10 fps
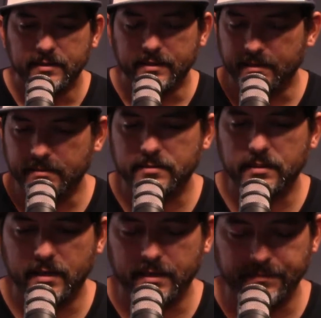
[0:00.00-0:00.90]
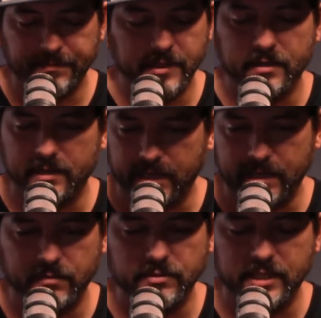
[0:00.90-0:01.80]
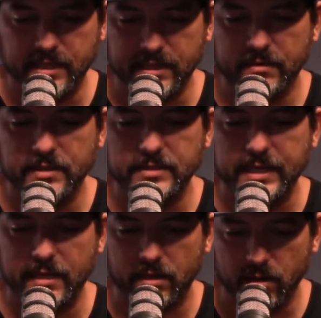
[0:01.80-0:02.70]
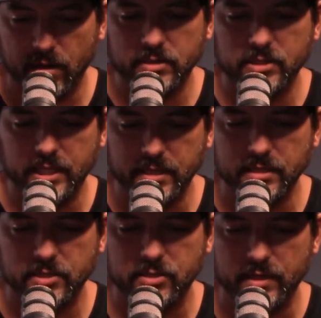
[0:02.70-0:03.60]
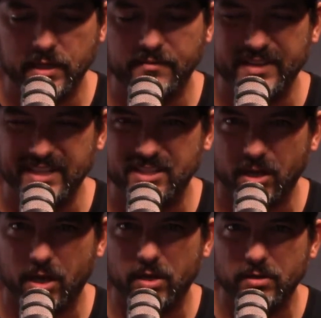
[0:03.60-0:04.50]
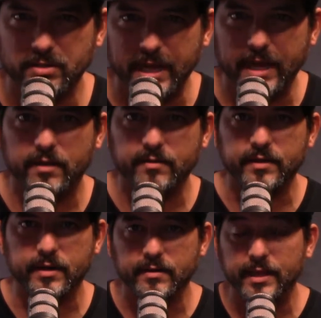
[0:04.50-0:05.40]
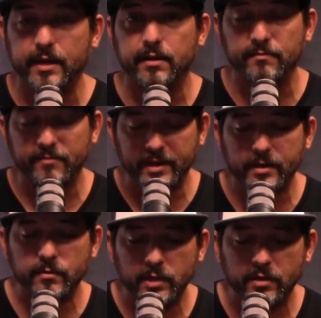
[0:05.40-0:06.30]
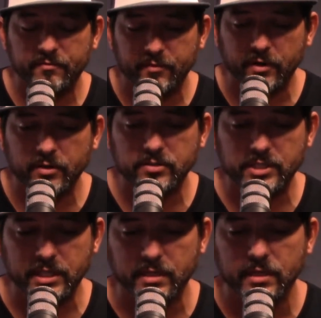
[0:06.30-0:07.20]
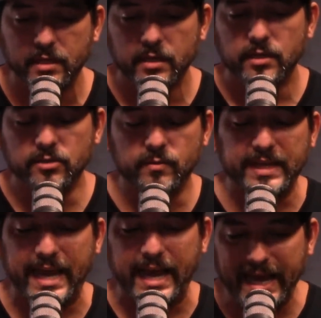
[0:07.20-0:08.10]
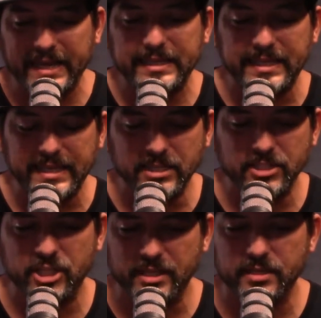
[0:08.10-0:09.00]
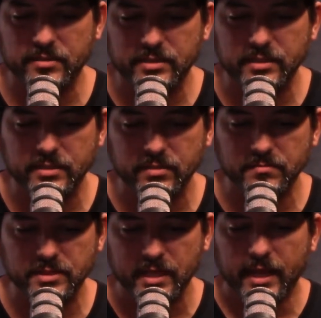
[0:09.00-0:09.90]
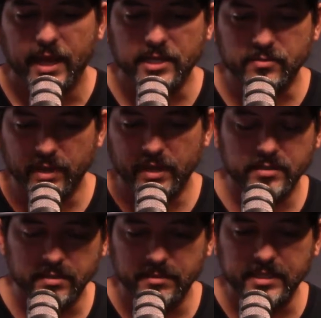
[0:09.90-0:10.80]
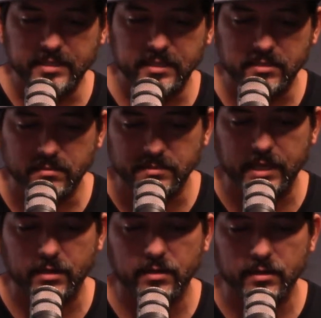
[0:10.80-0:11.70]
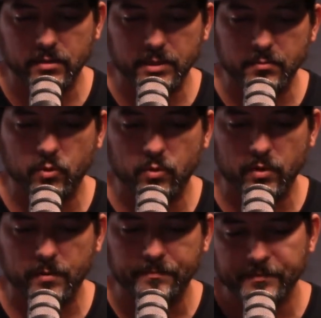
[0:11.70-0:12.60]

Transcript: Like I was saying, there is a large industry of installers out there that are very well versed in doing highly engineered systems, as well as some of these systems that are a little bit more